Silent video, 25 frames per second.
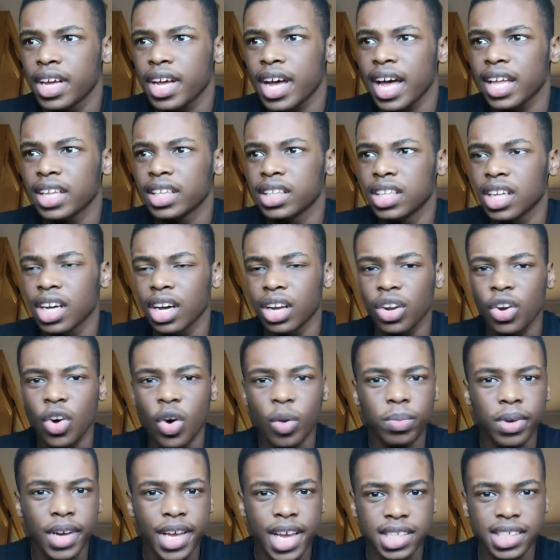And a lot
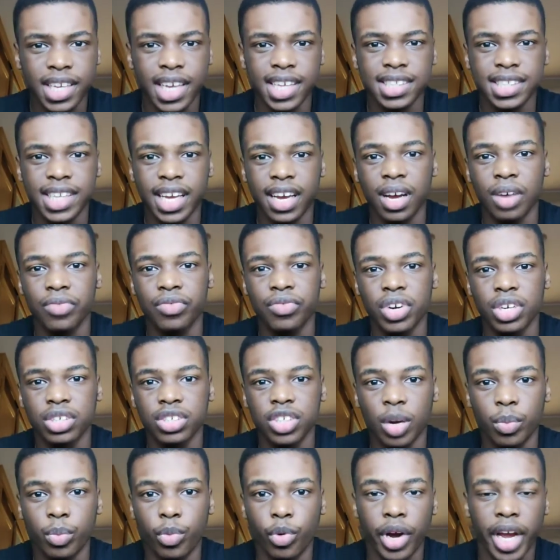of players, like Saka, for
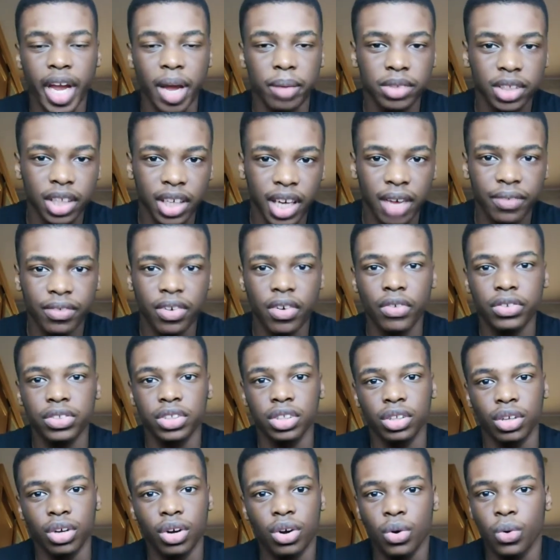example, came to life
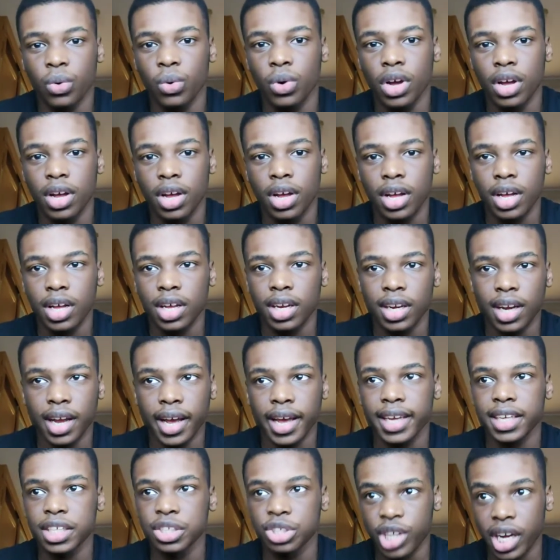after the goal.
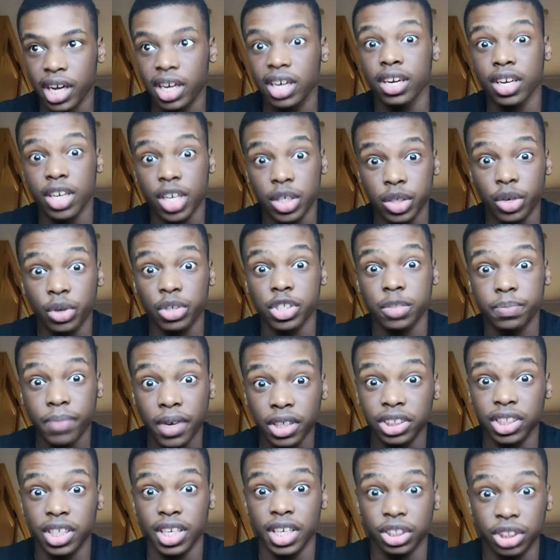Like, Xhaka as well,
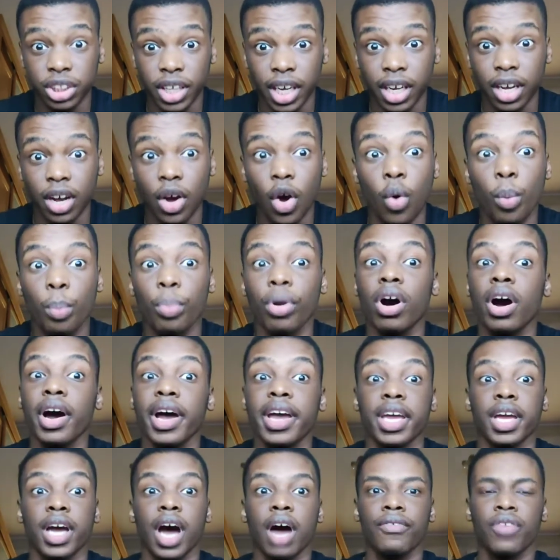especially Xhaka. Oh,
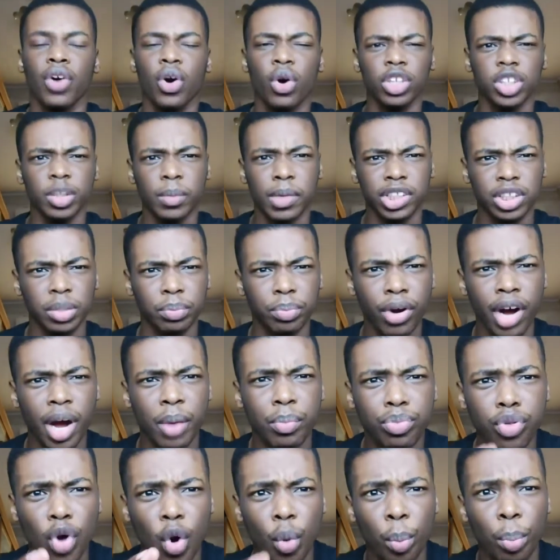Partey. I forgot to mention
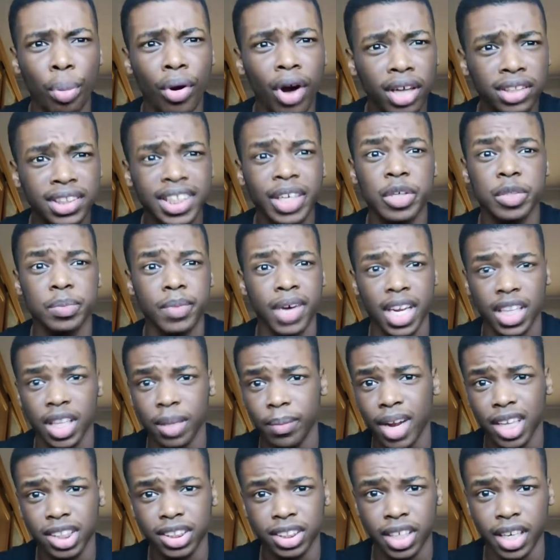Partey. Bro, Partey was man of the
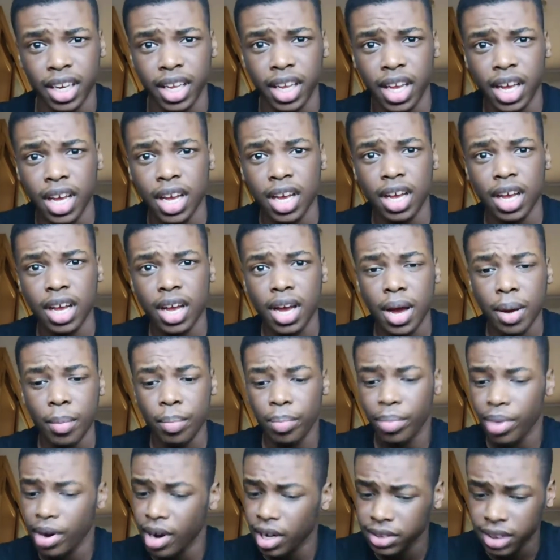match today.
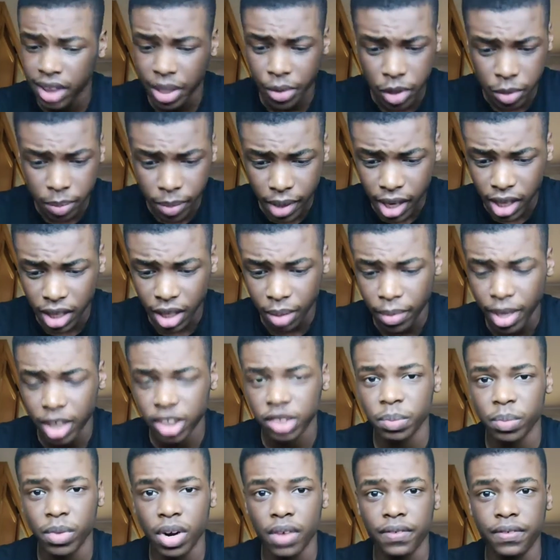Partey was man of the
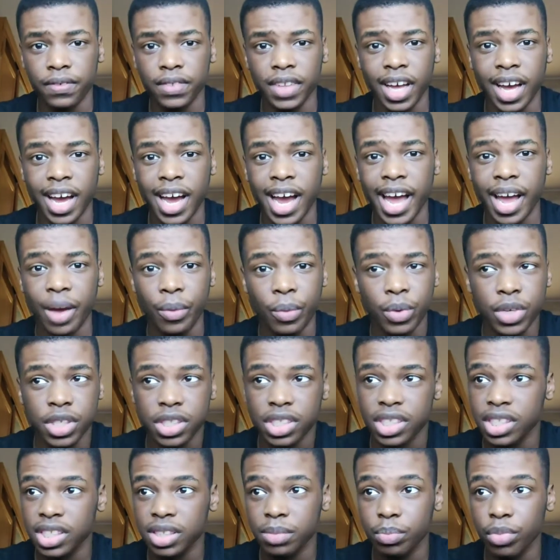match, bruv. The guy
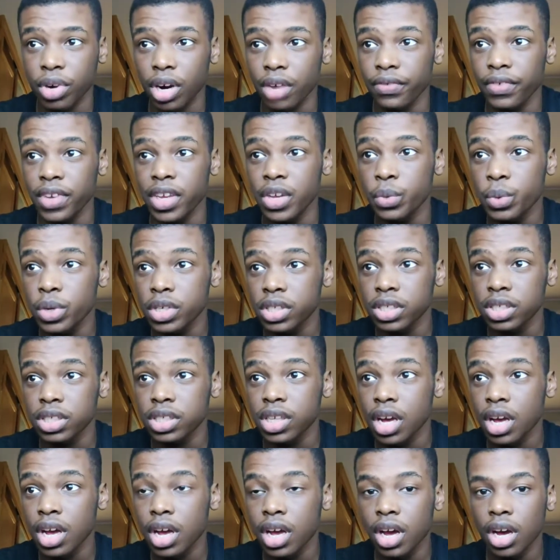was, bruv, he was